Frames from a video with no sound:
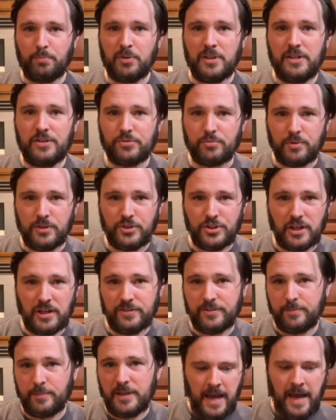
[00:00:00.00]
please reach out
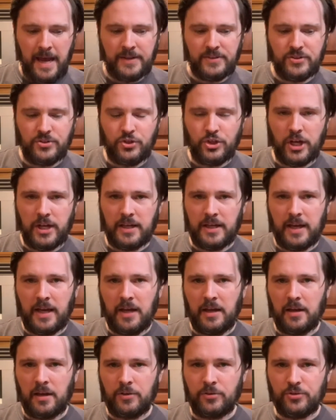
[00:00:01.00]
to me at
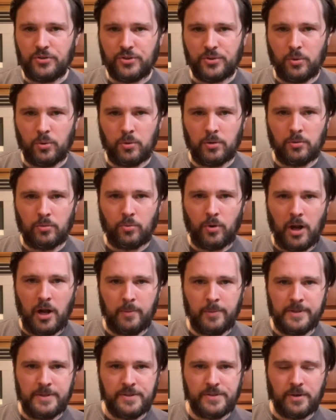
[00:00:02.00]
JK underscore
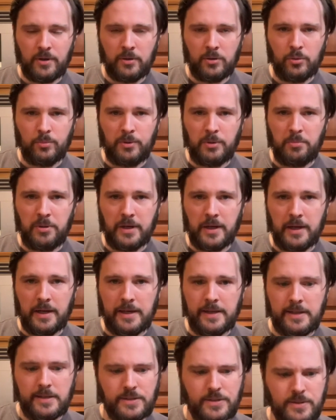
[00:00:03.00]
Robbins,
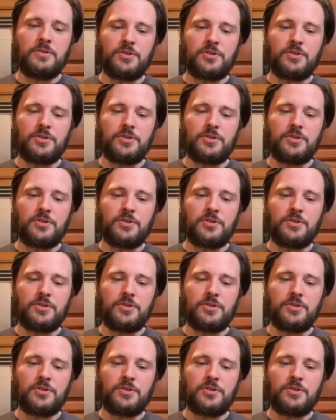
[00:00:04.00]
R-O-B-B-I-N-S.